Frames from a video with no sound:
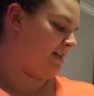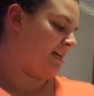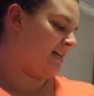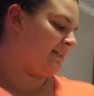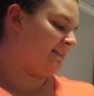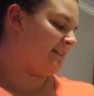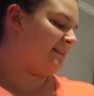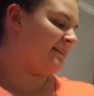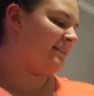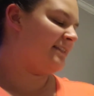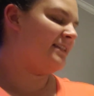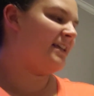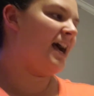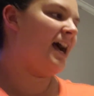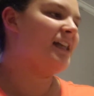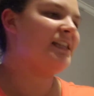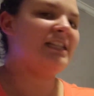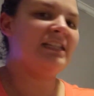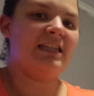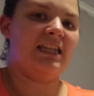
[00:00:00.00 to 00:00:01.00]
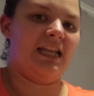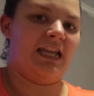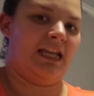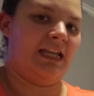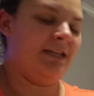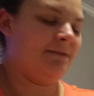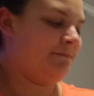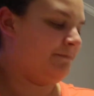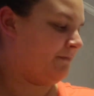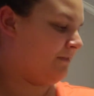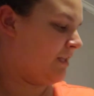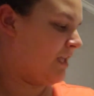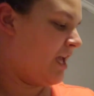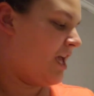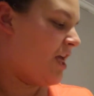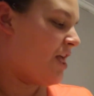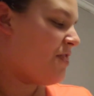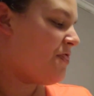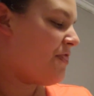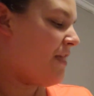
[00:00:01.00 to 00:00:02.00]
Suddenly,
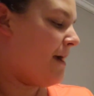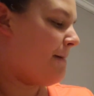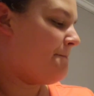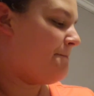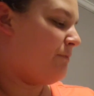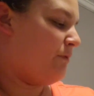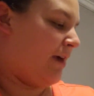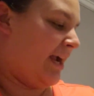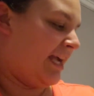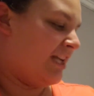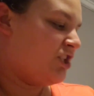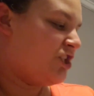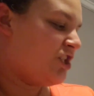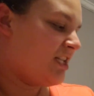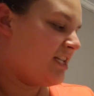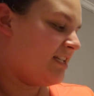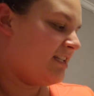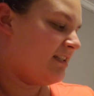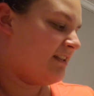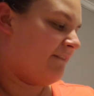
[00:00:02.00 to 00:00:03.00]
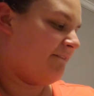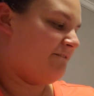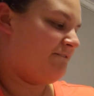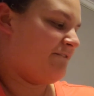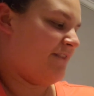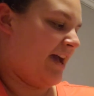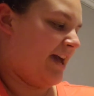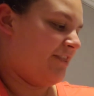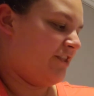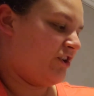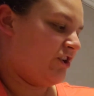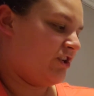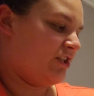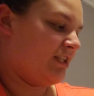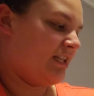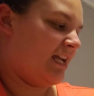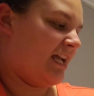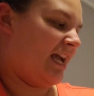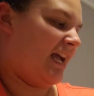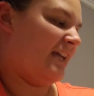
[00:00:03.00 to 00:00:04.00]
the branches,
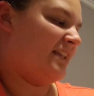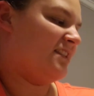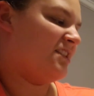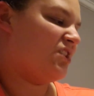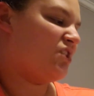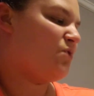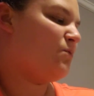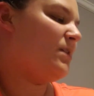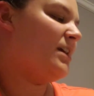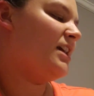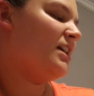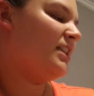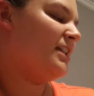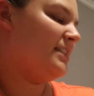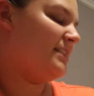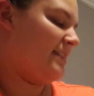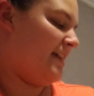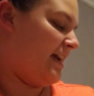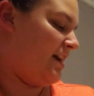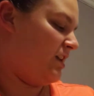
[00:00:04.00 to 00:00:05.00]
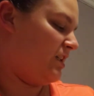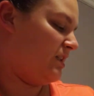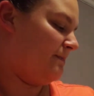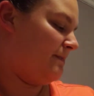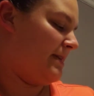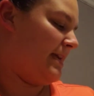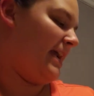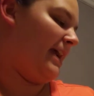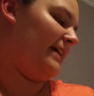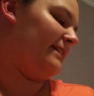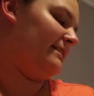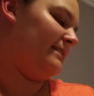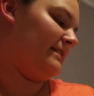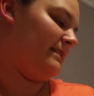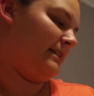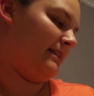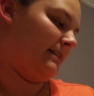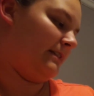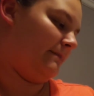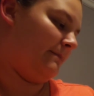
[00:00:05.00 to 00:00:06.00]
feathers, and squiggly tails began to
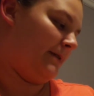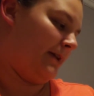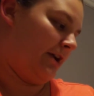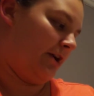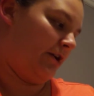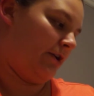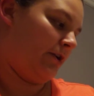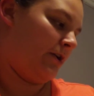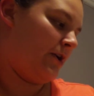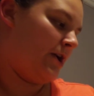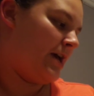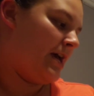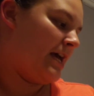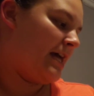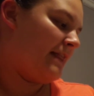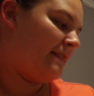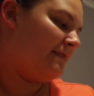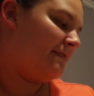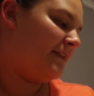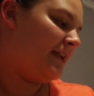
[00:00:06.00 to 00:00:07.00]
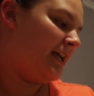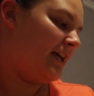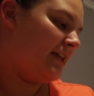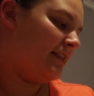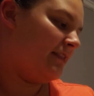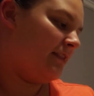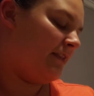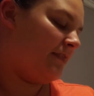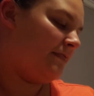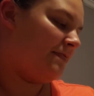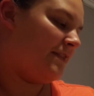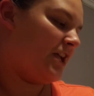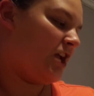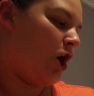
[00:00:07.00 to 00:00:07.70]
disappear. Then the